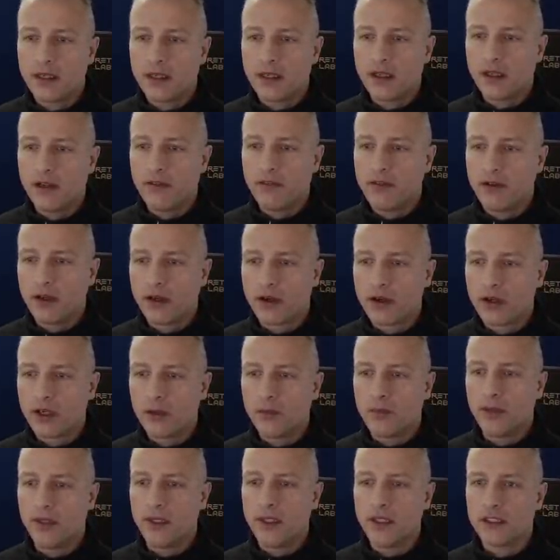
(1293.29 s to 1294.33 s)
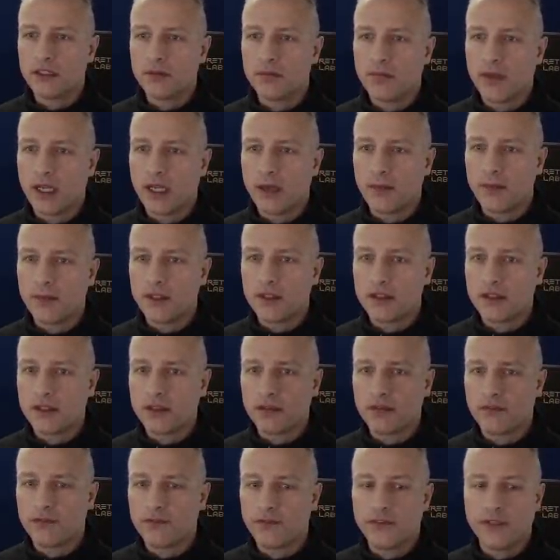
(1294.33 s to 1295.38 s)
if you are going to play this map, is to
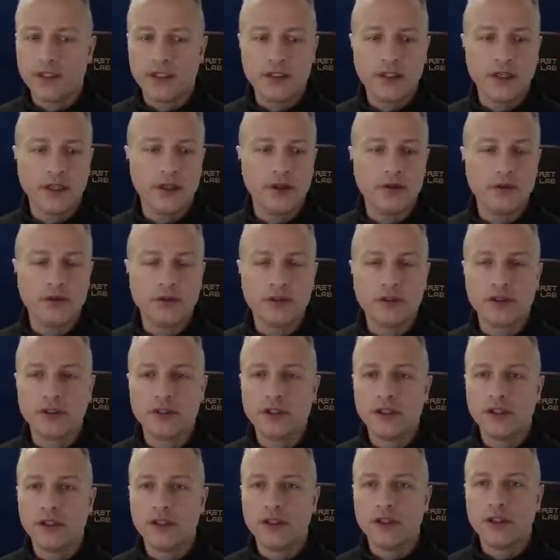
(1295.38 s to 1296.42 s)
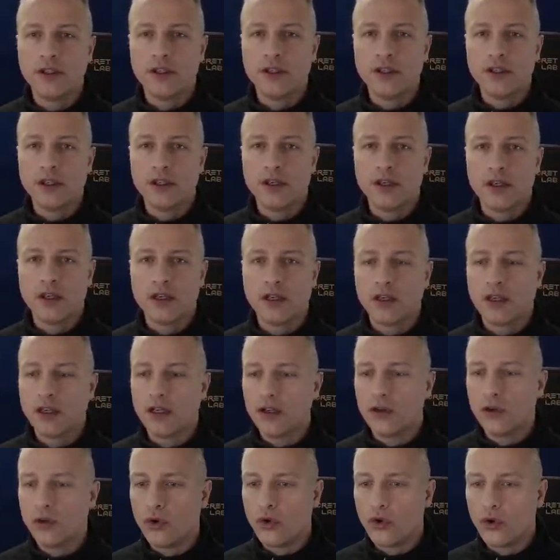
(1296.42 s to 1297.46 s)
fit out
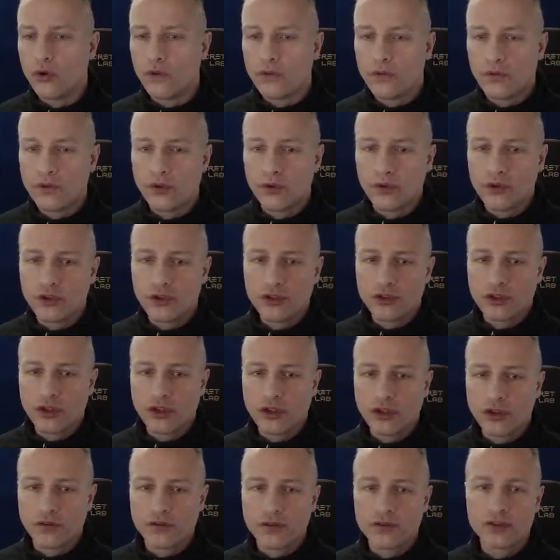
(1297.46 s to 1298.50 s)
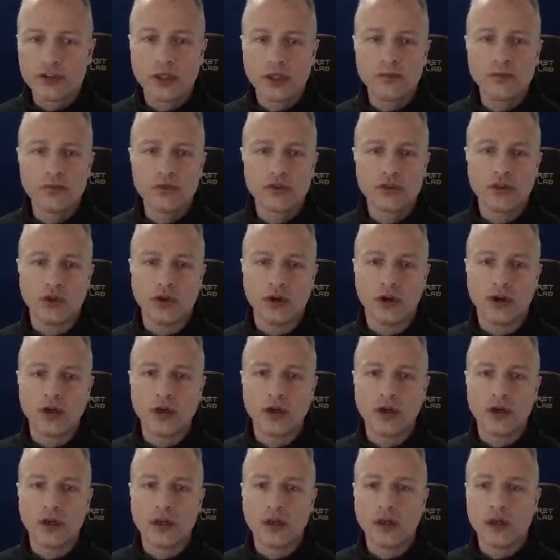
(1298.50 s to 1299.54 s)
an off-road truck of some sort
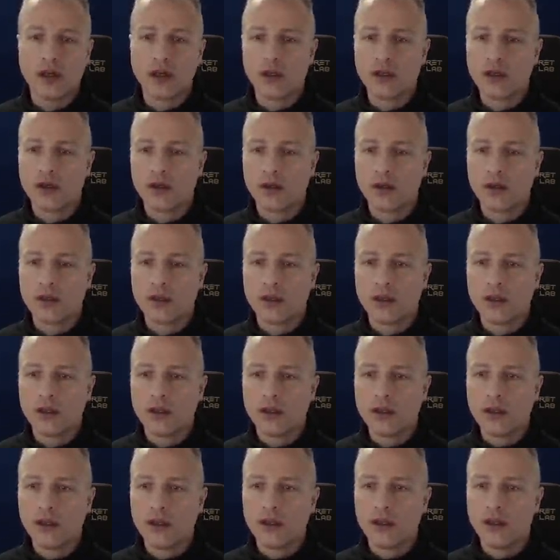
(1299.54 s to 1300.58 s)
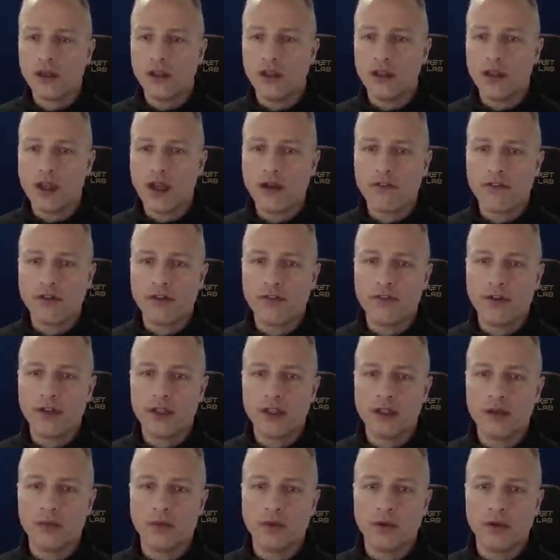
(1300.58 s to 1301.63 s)
that you have
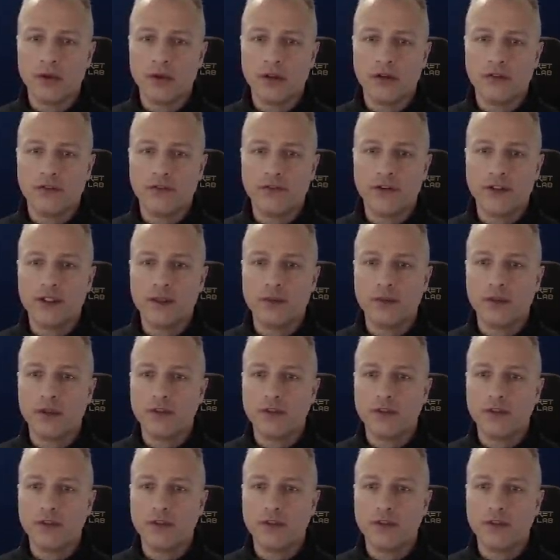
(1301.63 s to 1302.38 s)
available and fit it with a